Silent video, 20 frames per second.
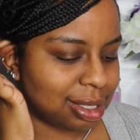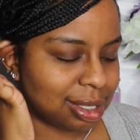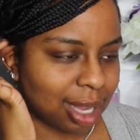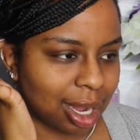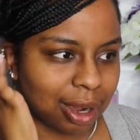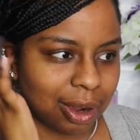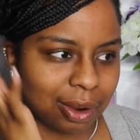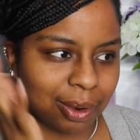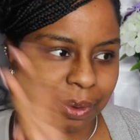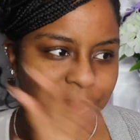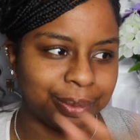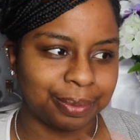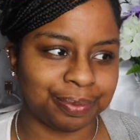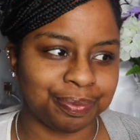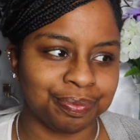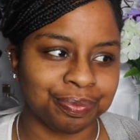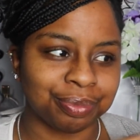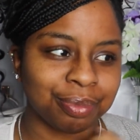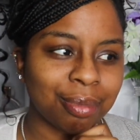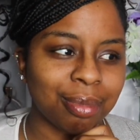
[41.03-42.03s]
So
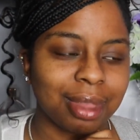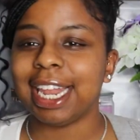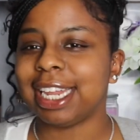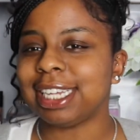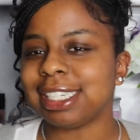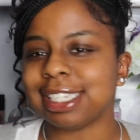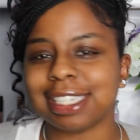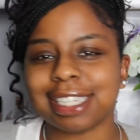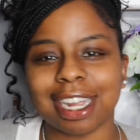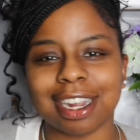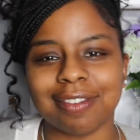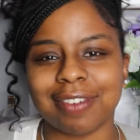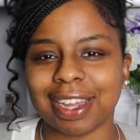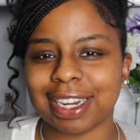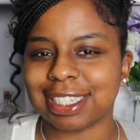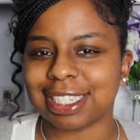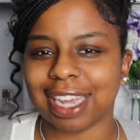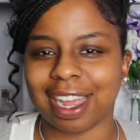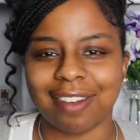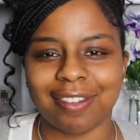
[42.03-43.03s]
let's just talk
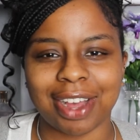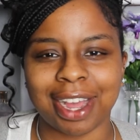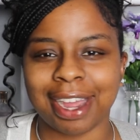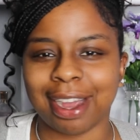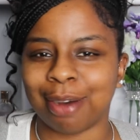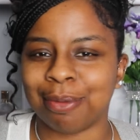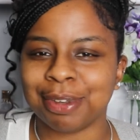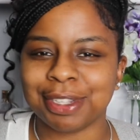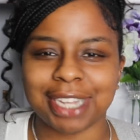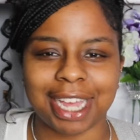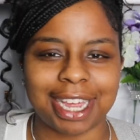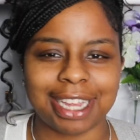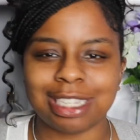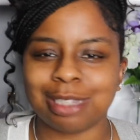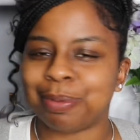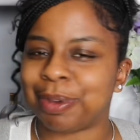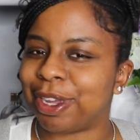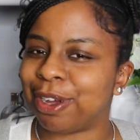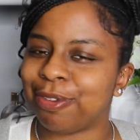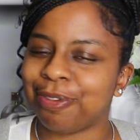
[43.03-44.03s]
about the time I almost got
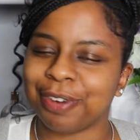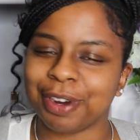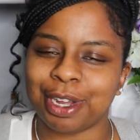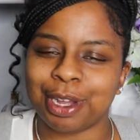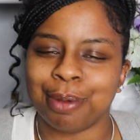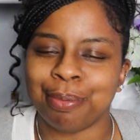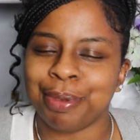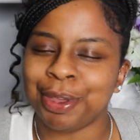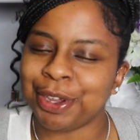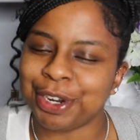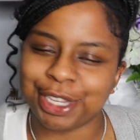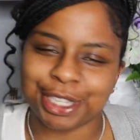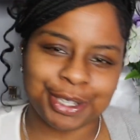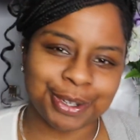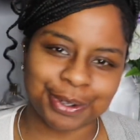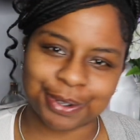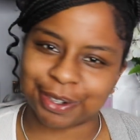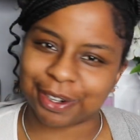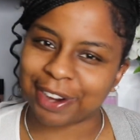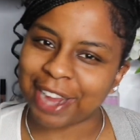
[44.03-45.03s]
expelled from beauty
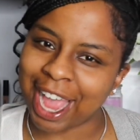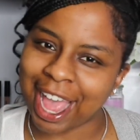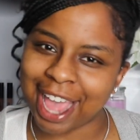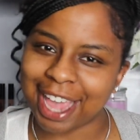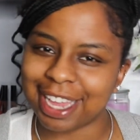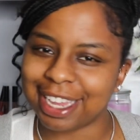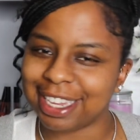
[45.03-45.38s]
school, okay?